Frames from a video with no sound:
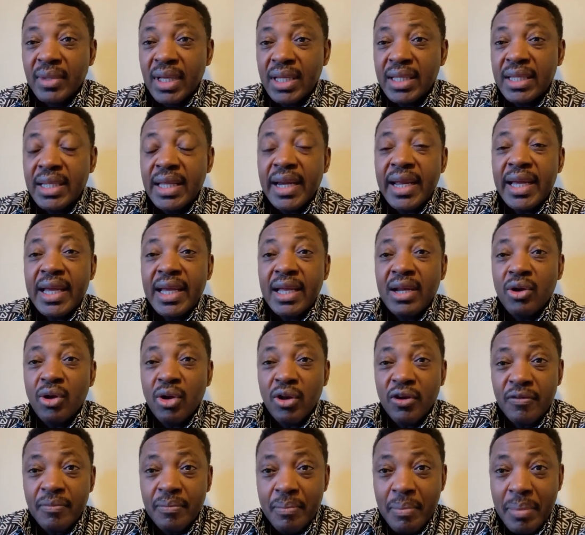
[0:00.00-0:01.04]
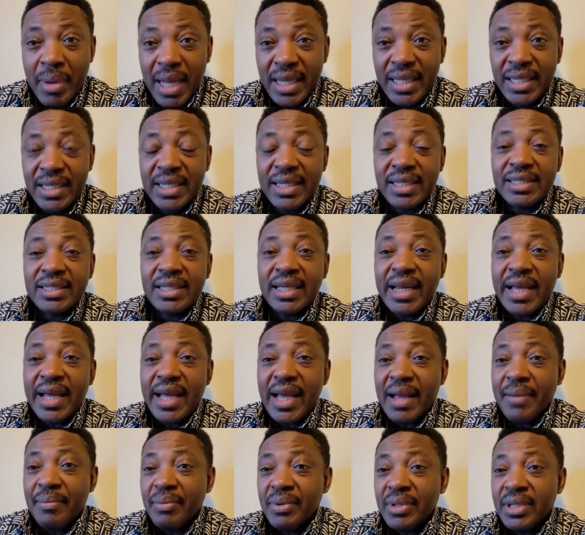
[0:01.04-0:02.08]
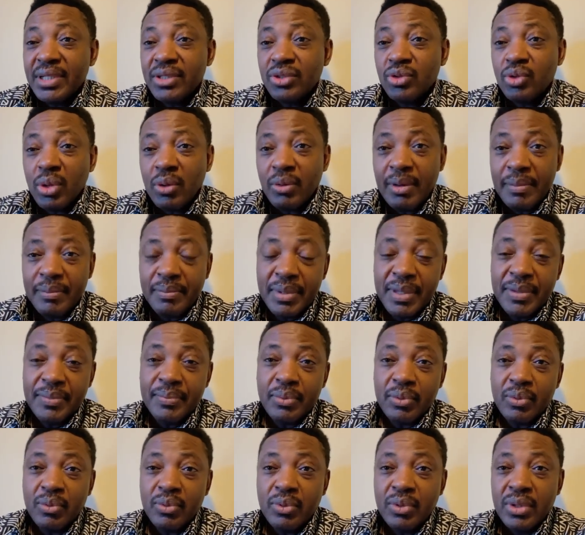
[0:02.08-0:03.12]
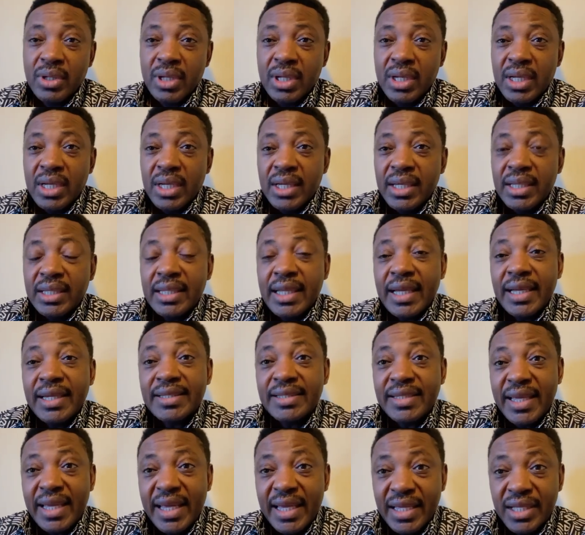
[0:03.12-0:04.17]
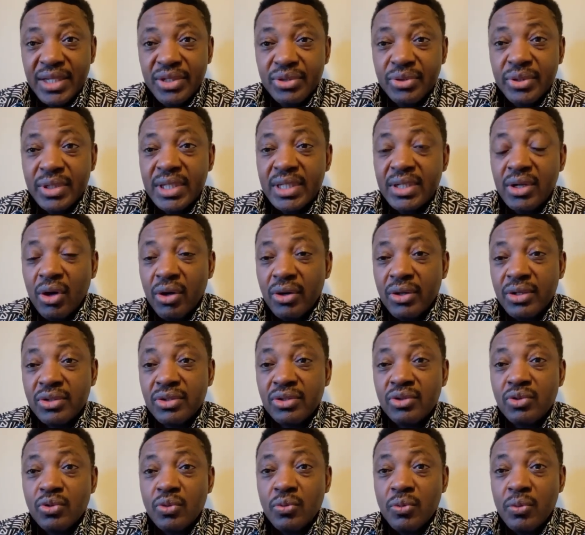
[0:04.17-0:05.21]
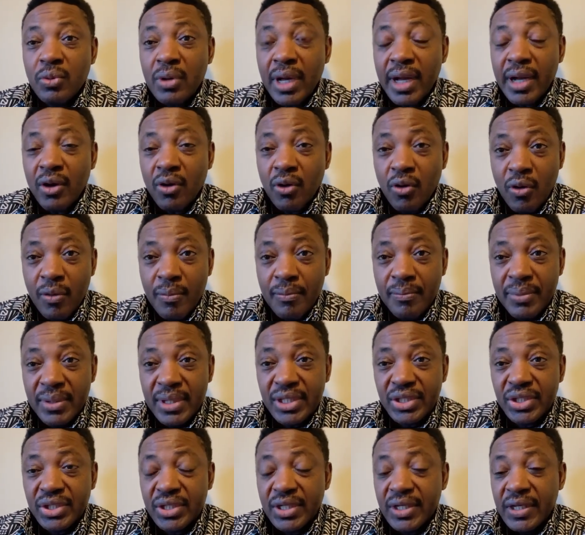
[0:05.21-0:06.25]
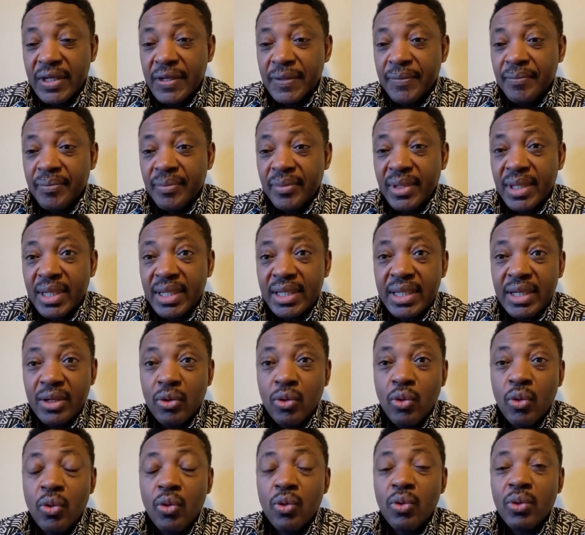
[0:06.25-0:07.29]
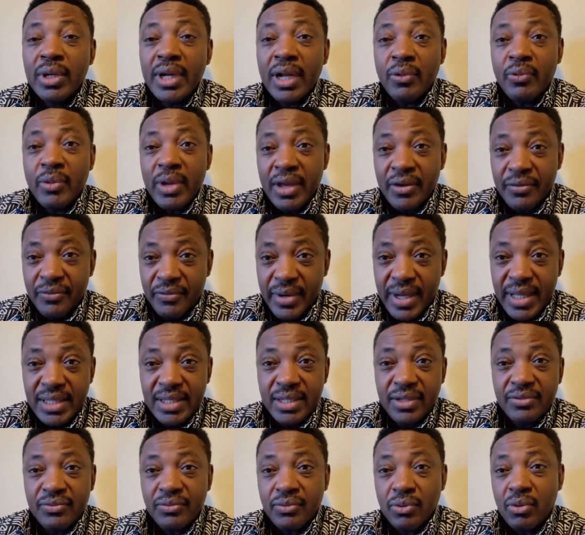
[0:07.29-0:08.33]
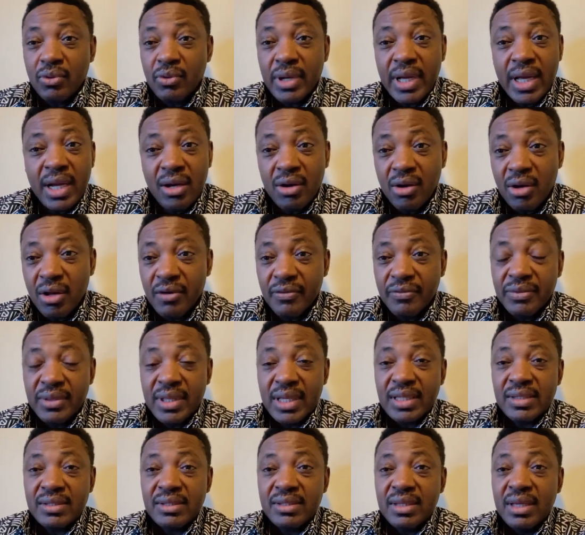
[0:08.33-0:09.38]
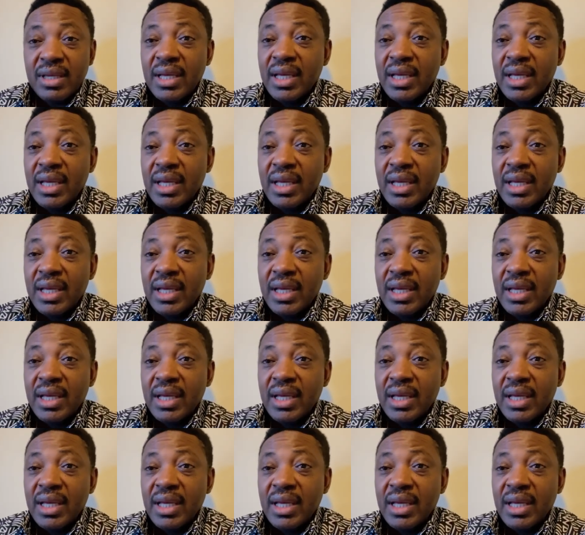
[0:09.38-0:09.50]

There are a lot of bad things that are happening to our people that is hindering us to accomplish the goal that we are fighting for. A lot of things.